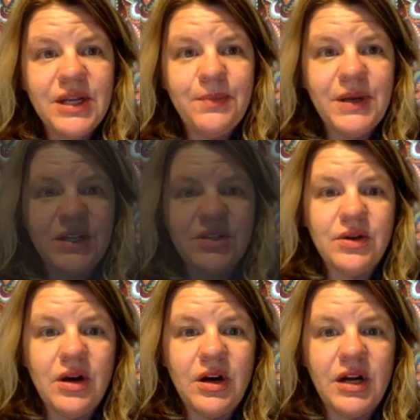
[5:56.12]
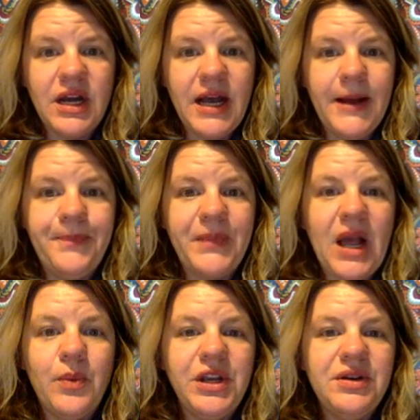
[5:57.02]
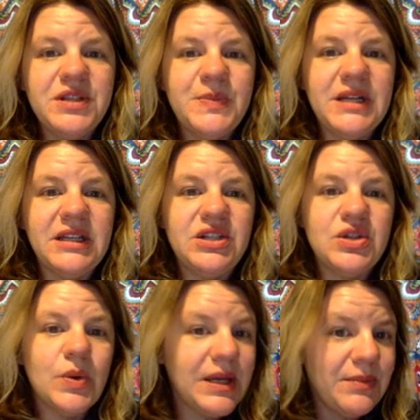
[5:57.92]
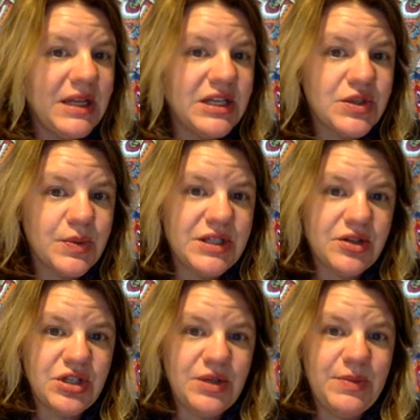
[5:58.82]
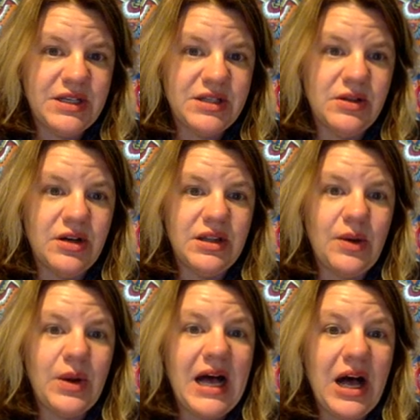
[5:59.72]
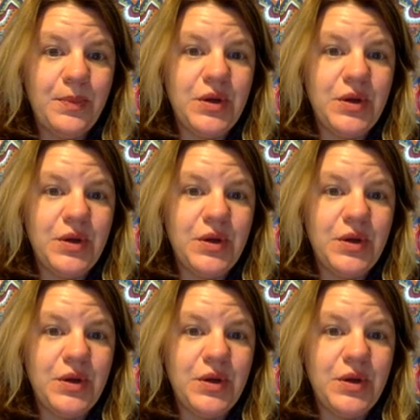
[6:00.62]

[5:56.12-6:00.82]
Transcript: in pixel art. I want you to spend at least 20 minutes researching pixel art that will help